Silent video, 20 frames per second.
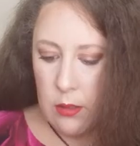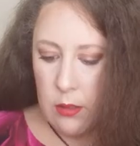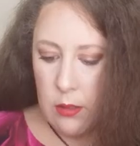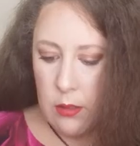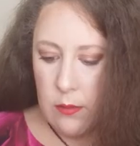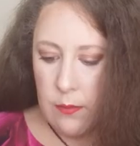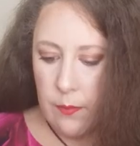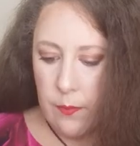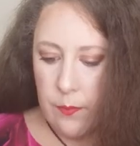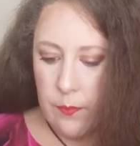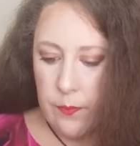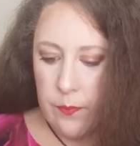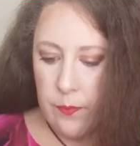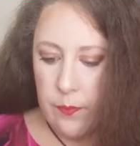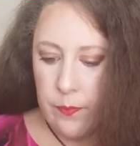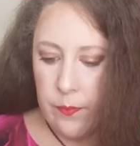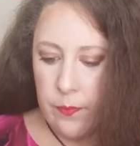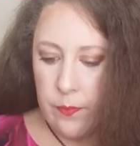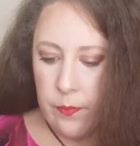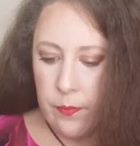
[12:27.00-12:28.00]

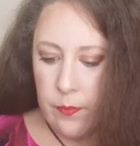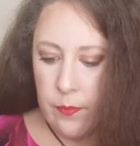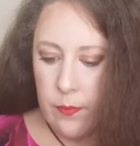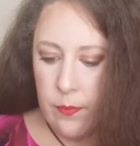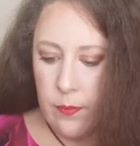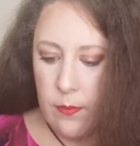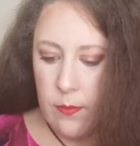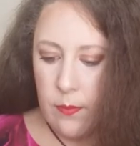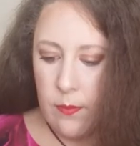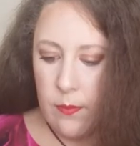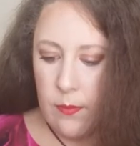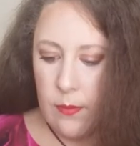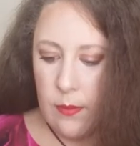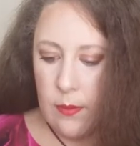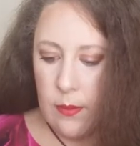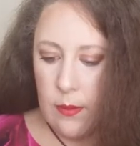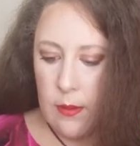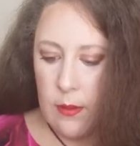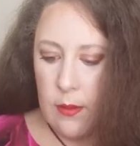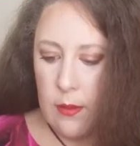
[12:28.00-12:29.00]

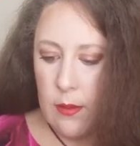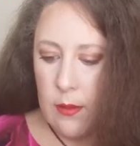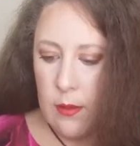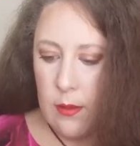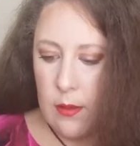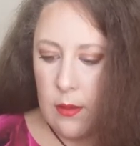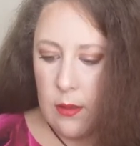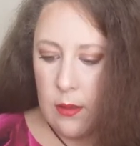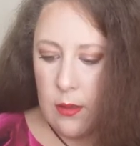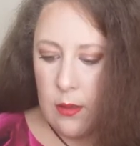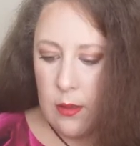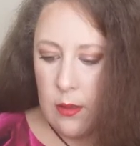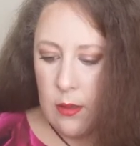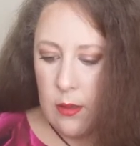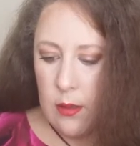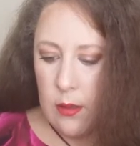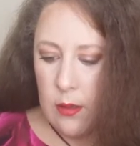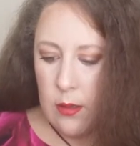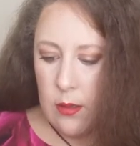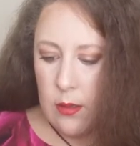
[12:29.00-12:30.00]

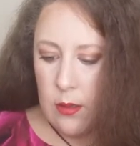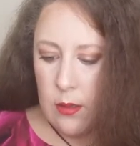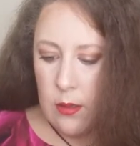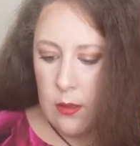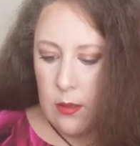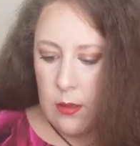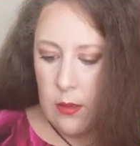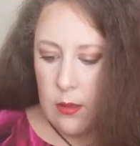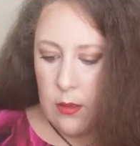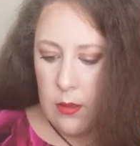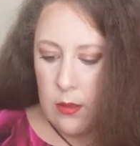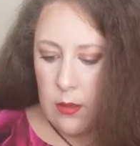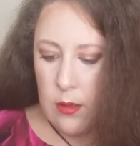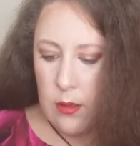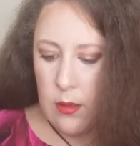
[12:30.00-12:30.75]
No one is speaking in this clip.